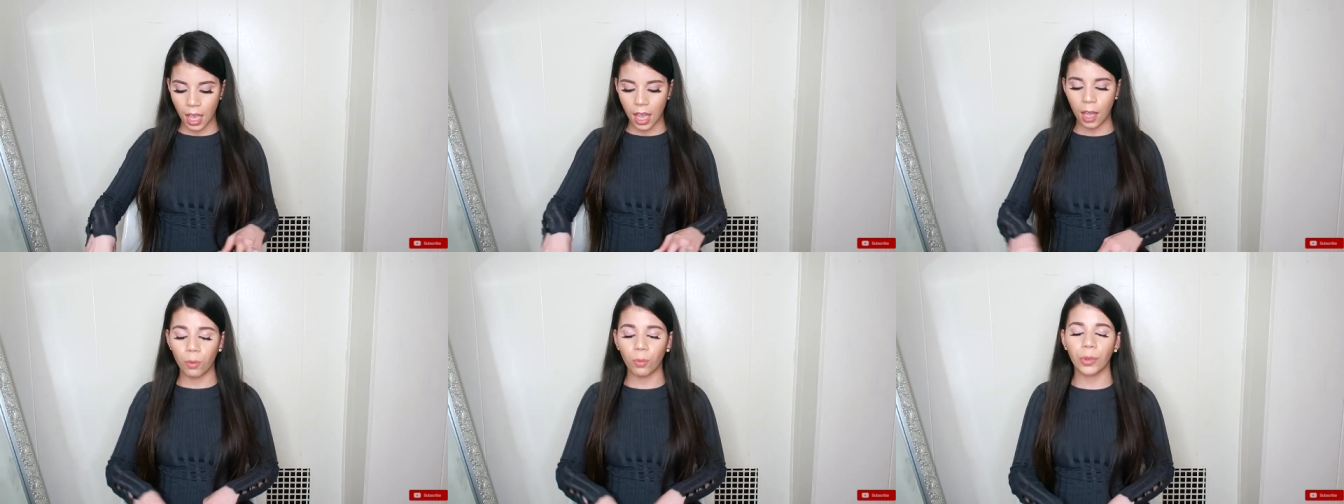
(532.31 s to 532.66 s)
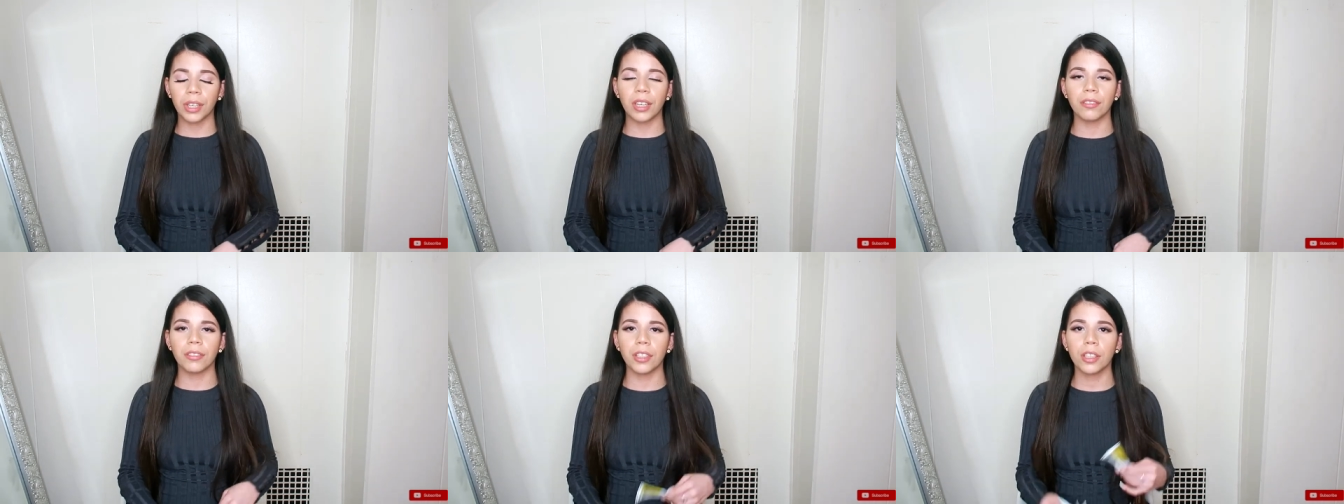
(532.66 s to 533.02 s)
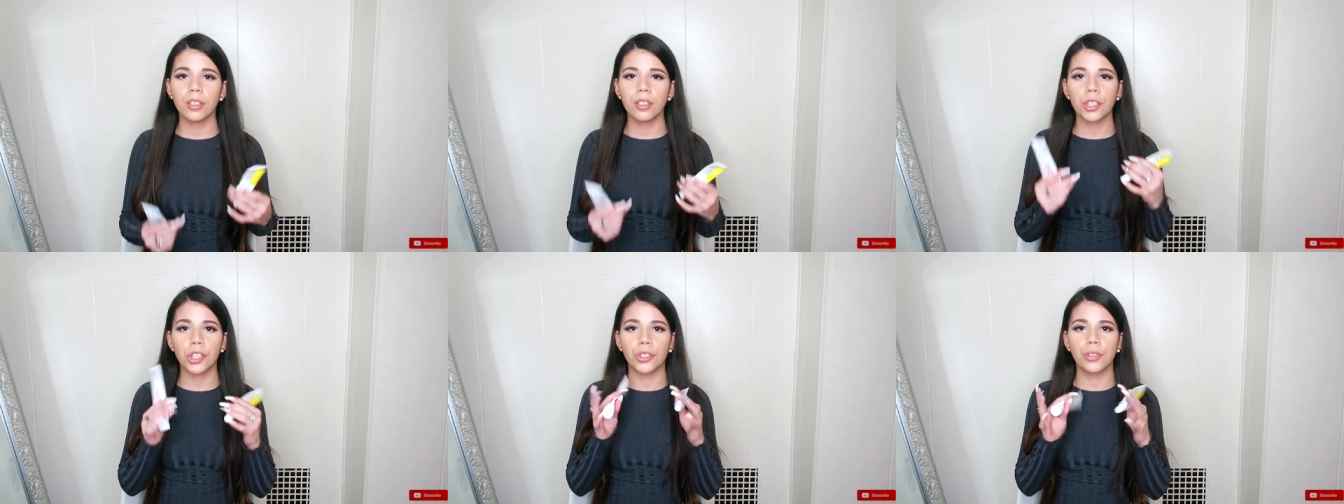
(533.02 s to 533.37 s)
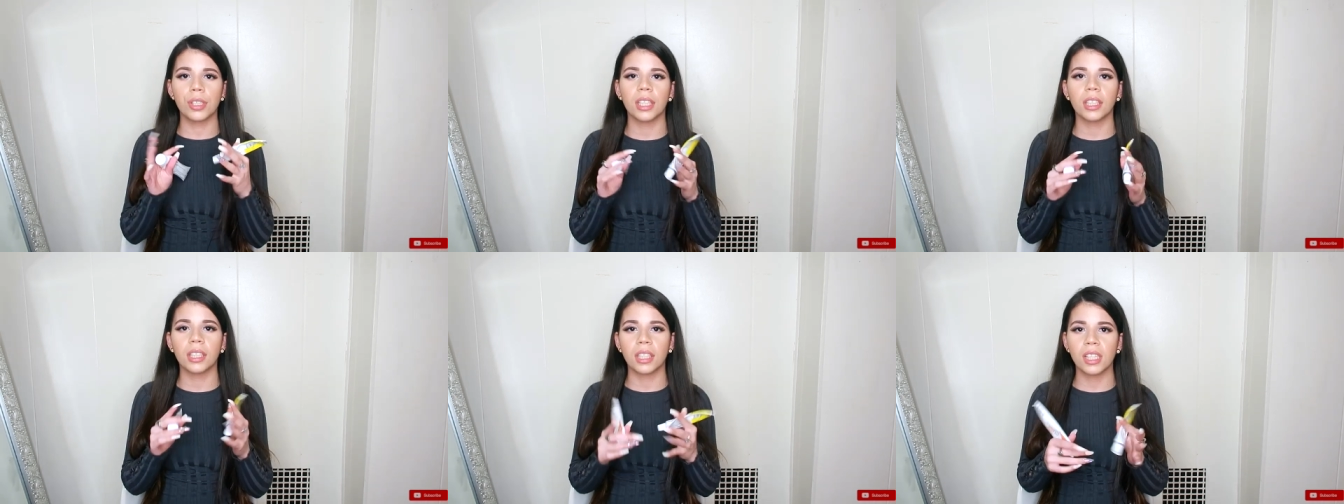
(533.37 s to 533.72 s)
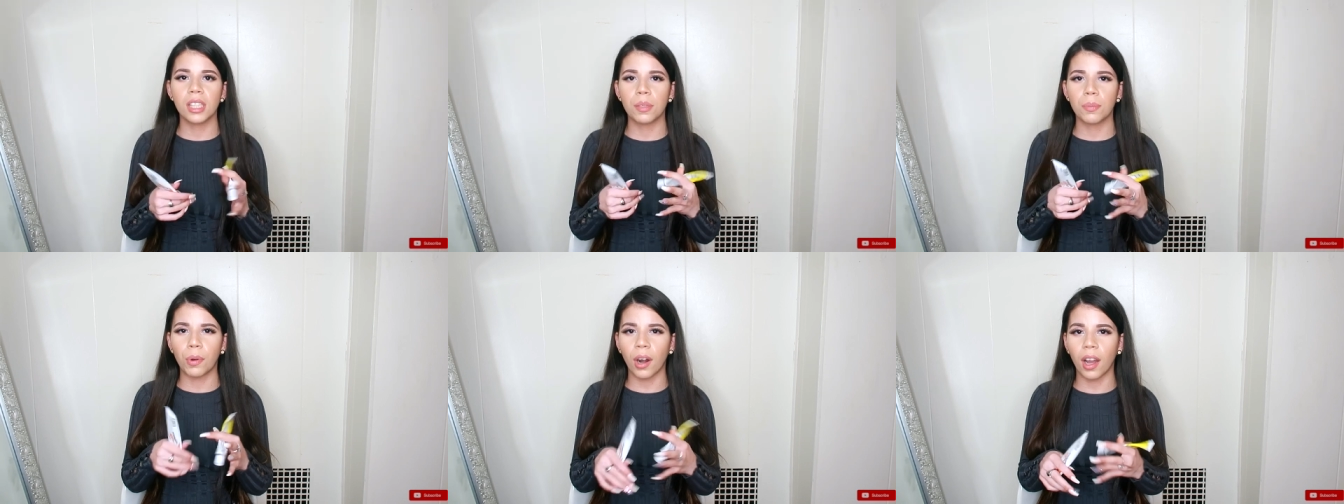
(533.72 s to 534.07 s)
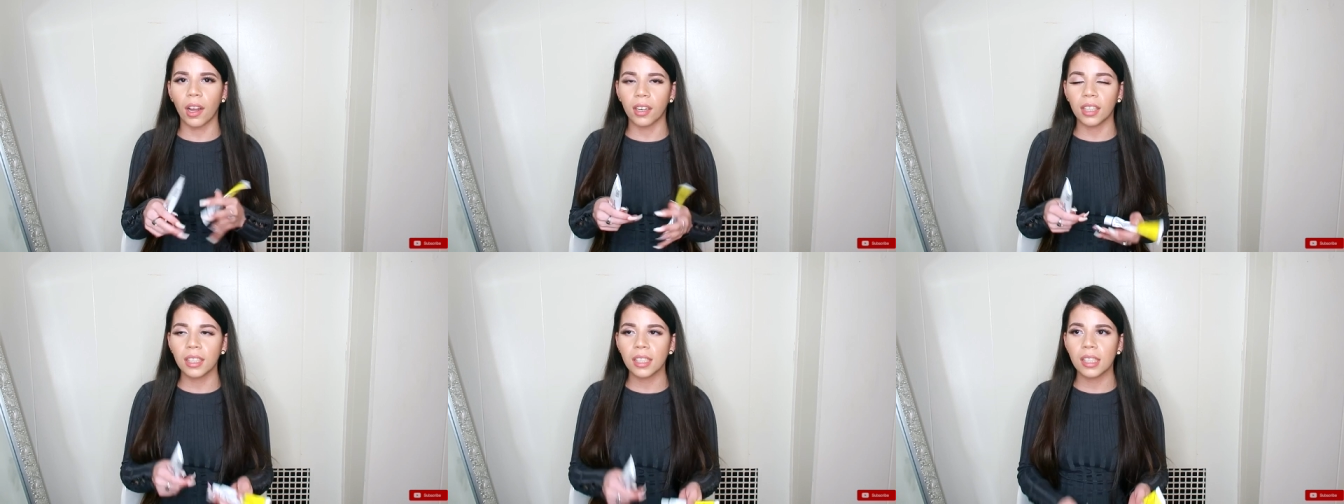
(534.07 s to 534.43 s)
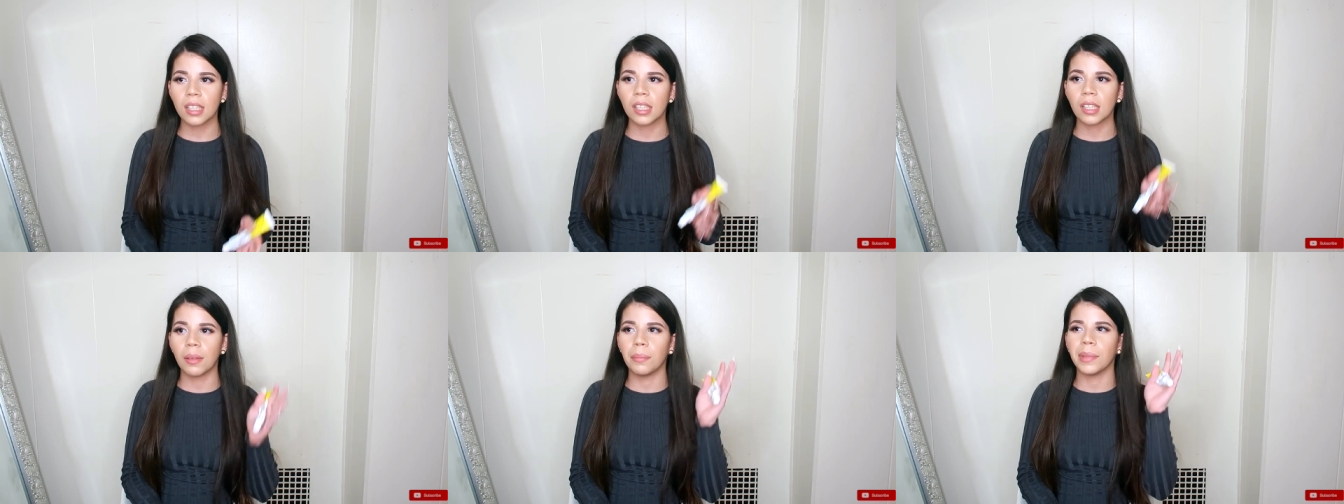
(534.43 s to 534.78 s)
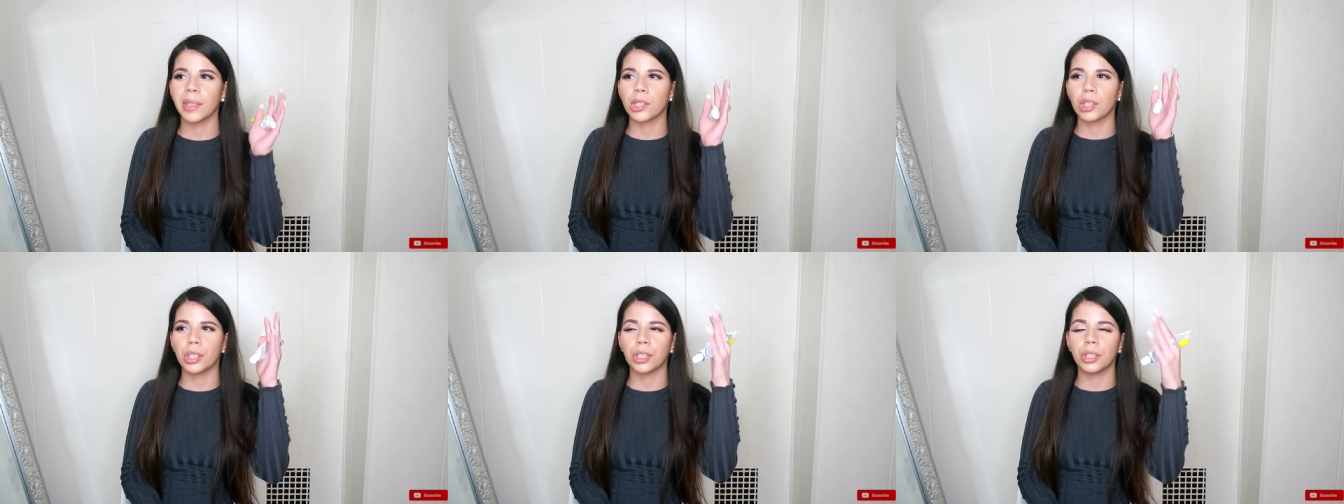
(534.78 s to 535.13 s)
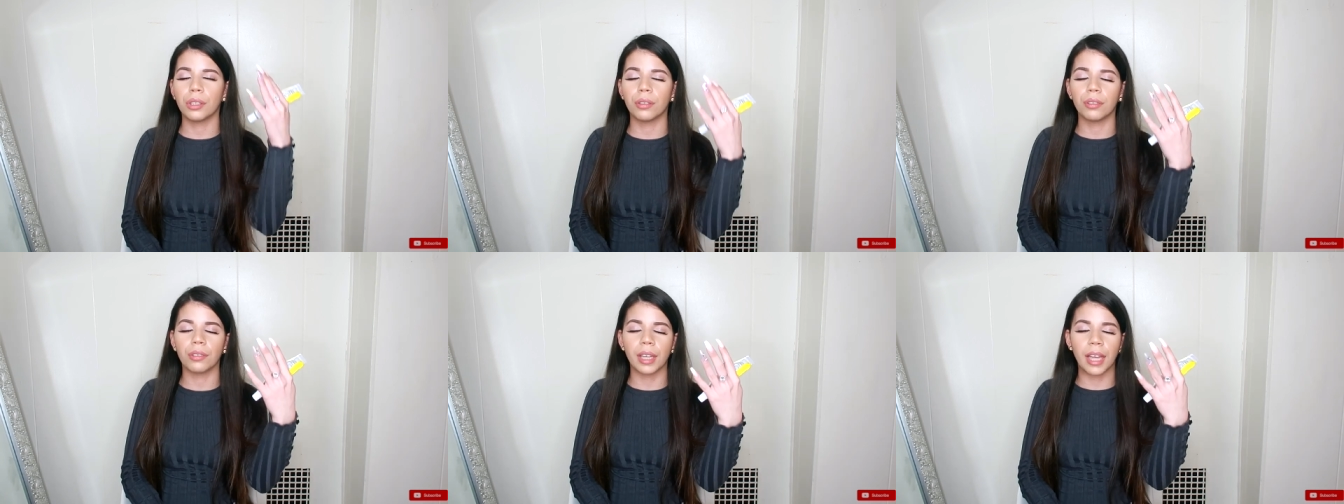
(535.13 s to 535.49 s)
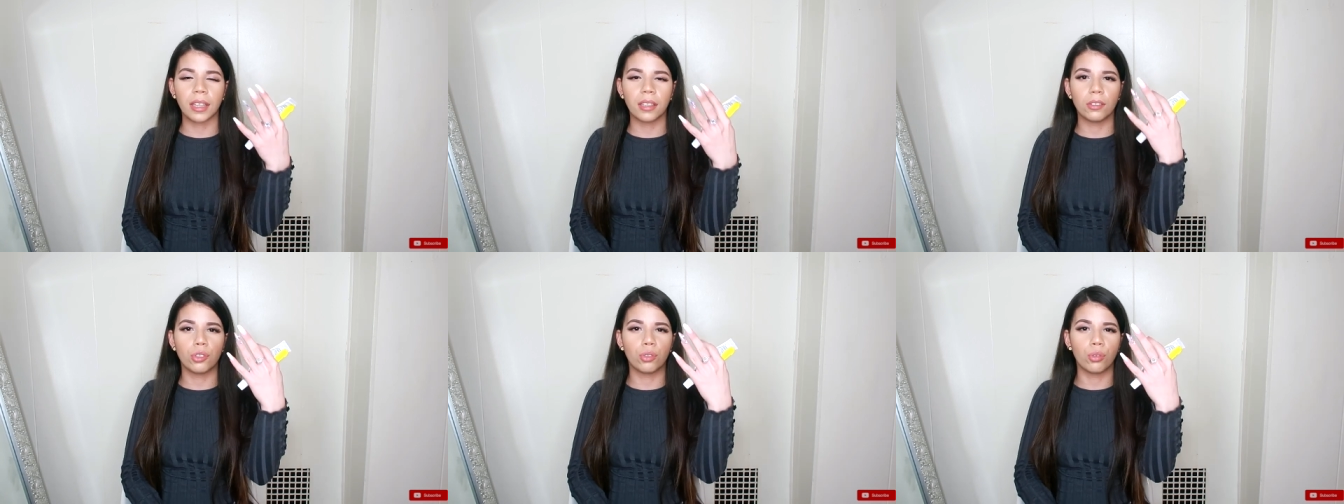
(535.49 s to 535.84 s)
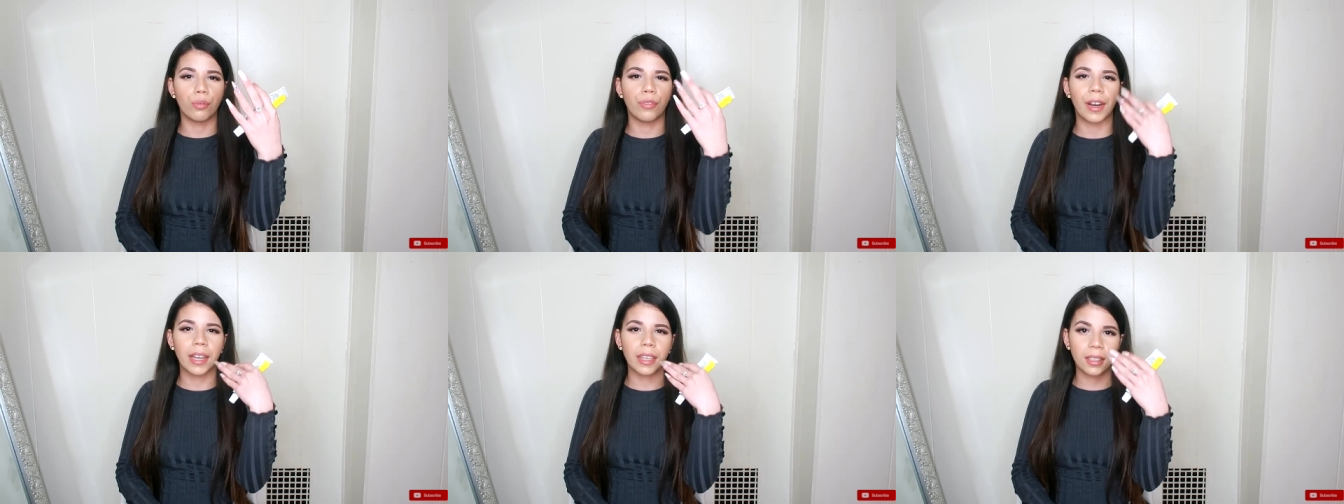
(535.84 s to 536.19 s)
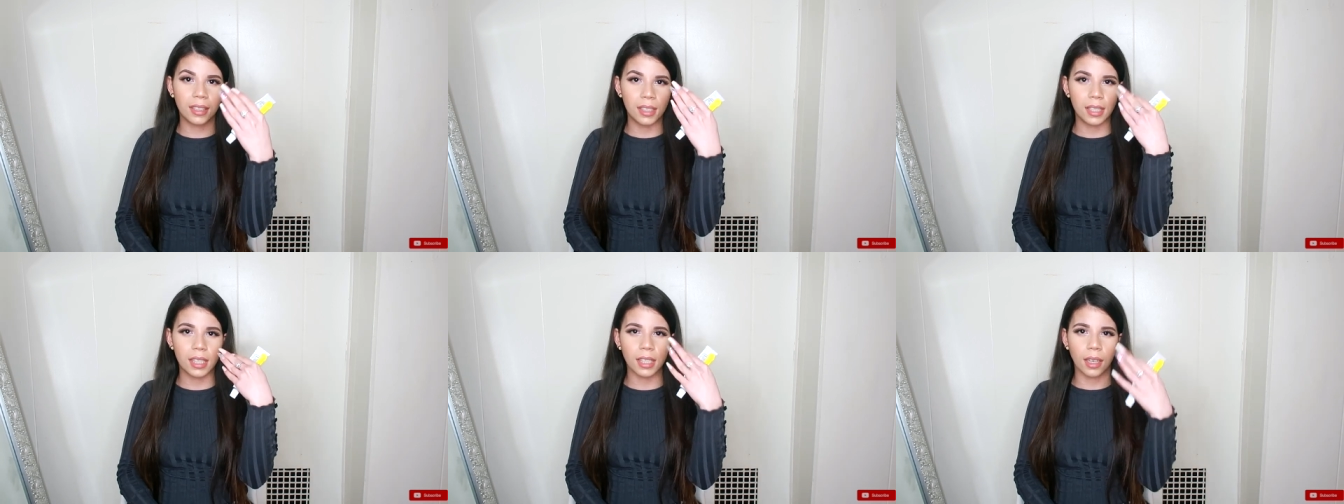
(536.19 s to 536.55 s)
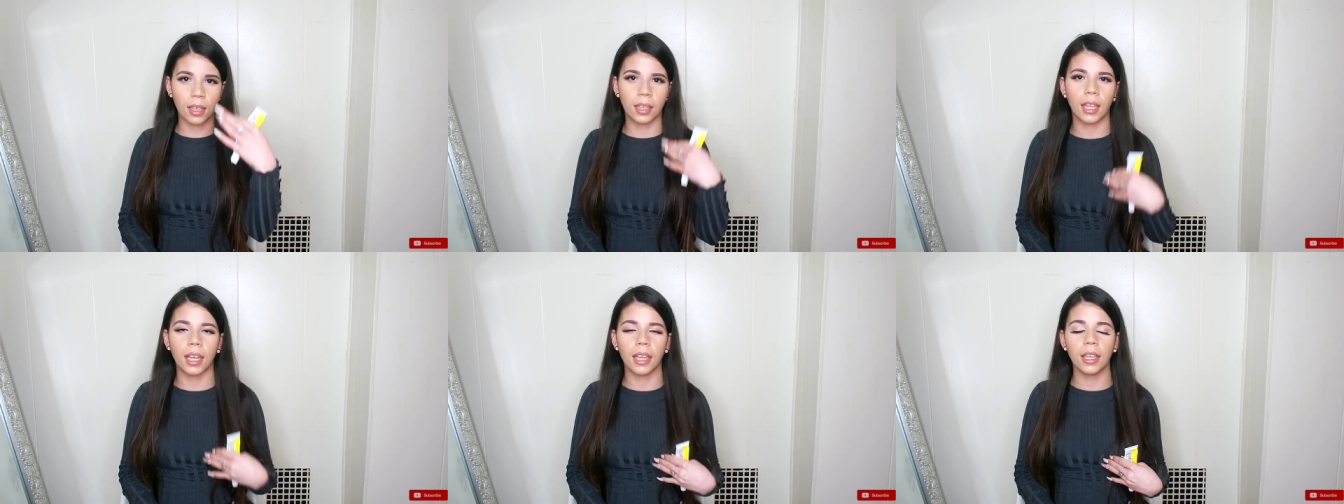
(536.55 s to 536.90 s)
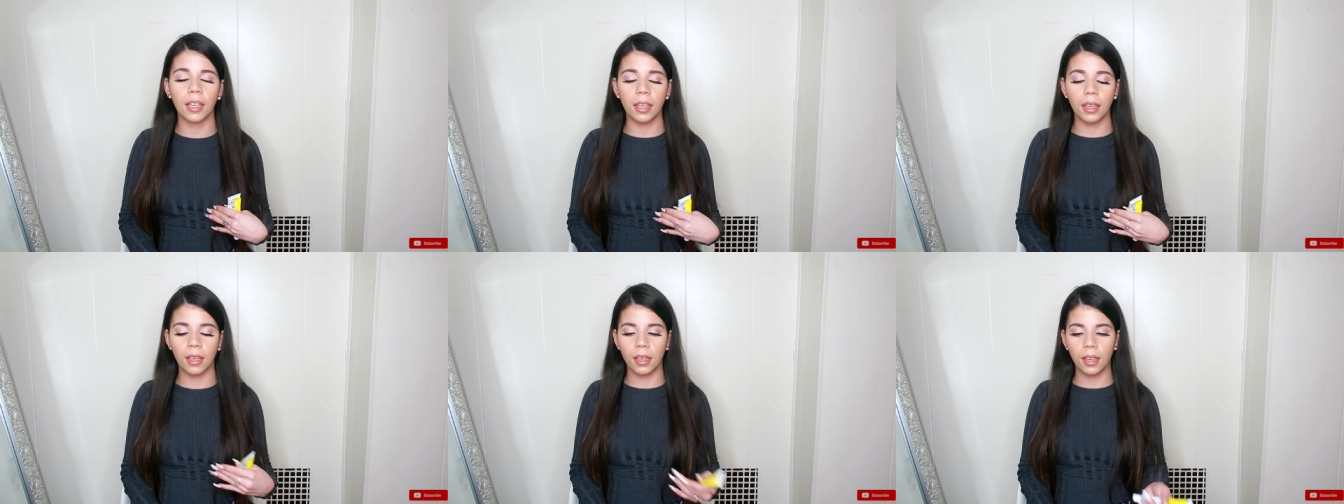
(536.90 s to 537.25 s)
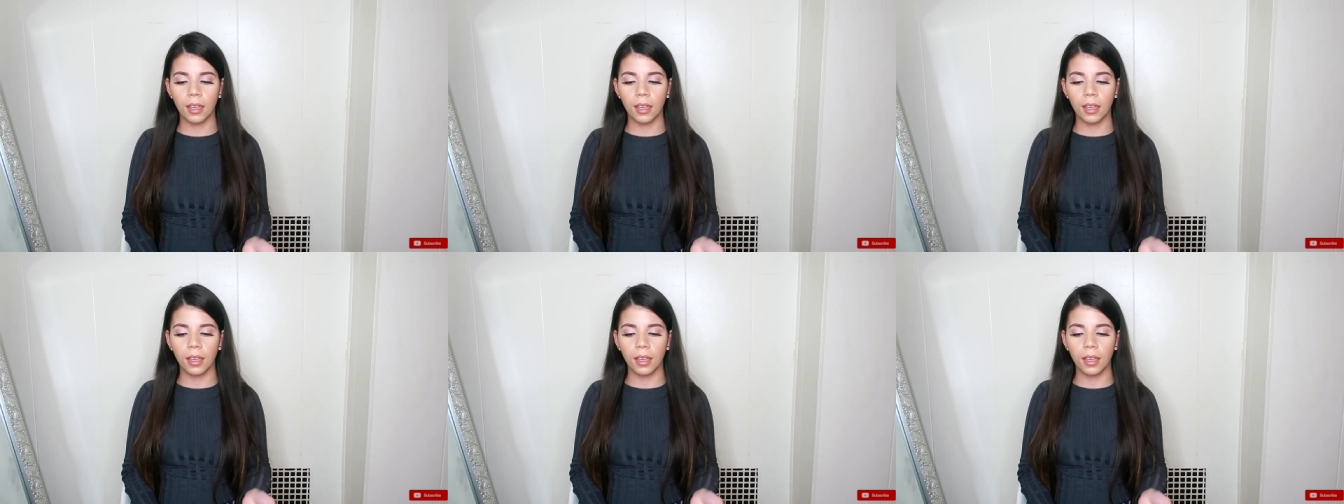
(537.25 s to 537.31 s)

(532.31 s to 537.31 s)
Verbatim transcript: and whenever you're using these products make sure you don't get direct sunlight